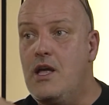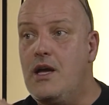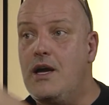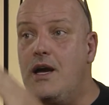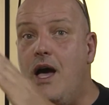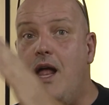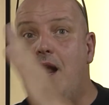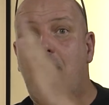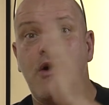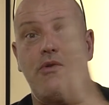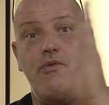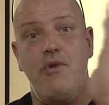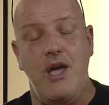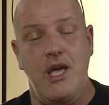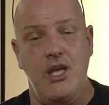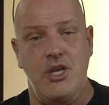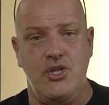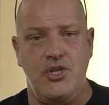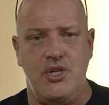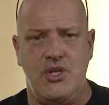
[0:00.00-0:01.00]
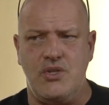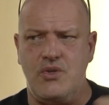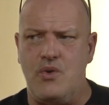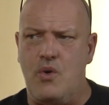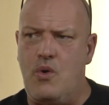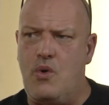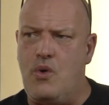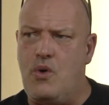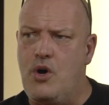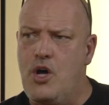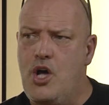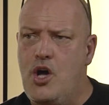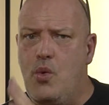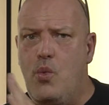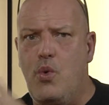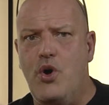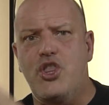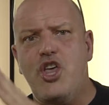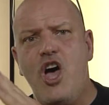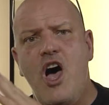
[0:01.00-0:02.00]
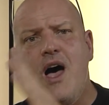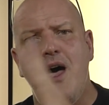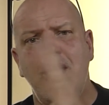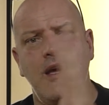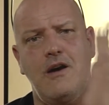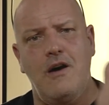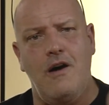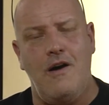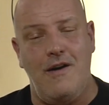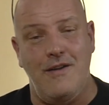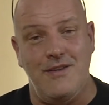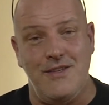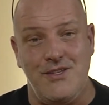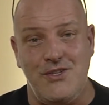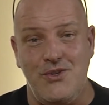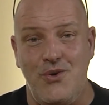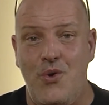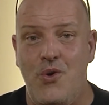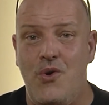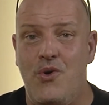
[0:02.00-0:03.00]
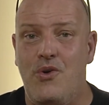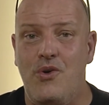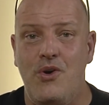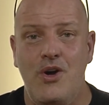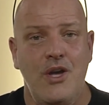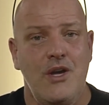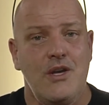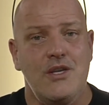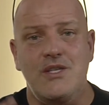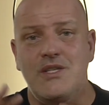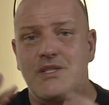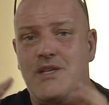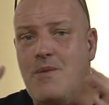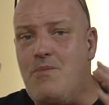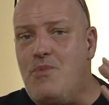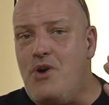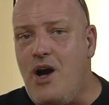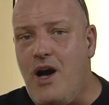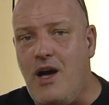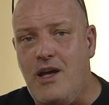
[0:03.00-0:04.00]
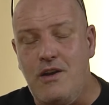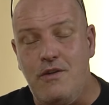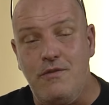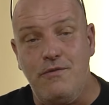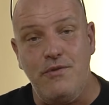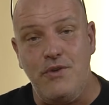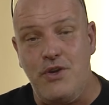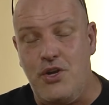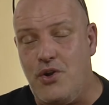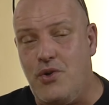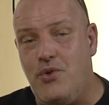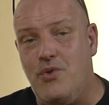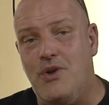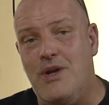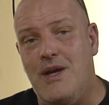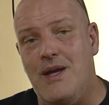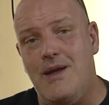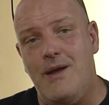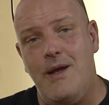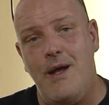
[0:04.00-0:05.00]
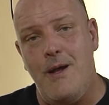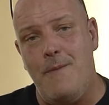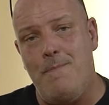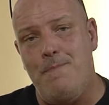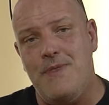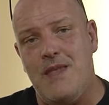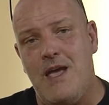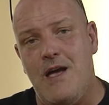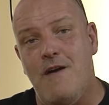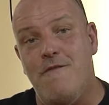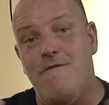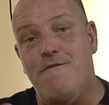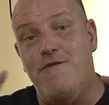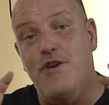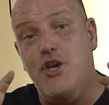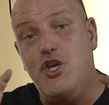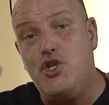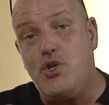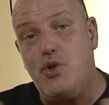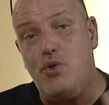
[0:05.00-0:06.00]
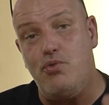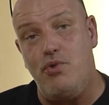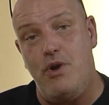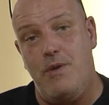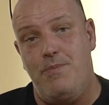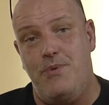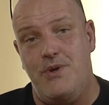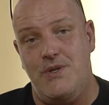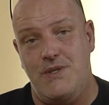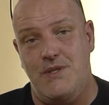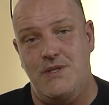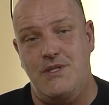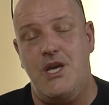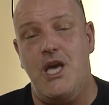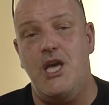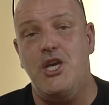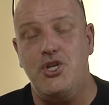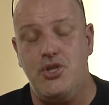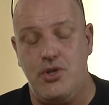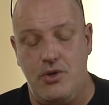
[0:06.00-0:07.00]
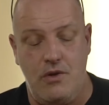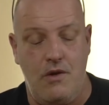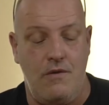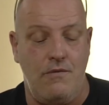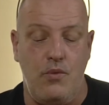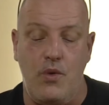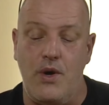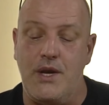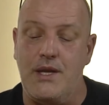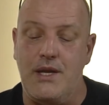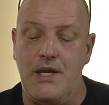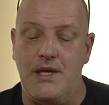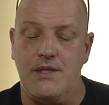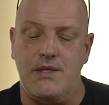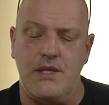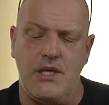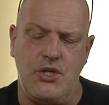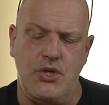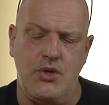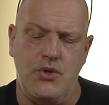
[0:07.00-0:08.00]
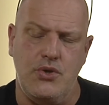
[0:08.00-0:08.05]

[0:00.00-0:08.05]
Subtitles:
color ranges or with icons or some kind of a visual representation of what it is that you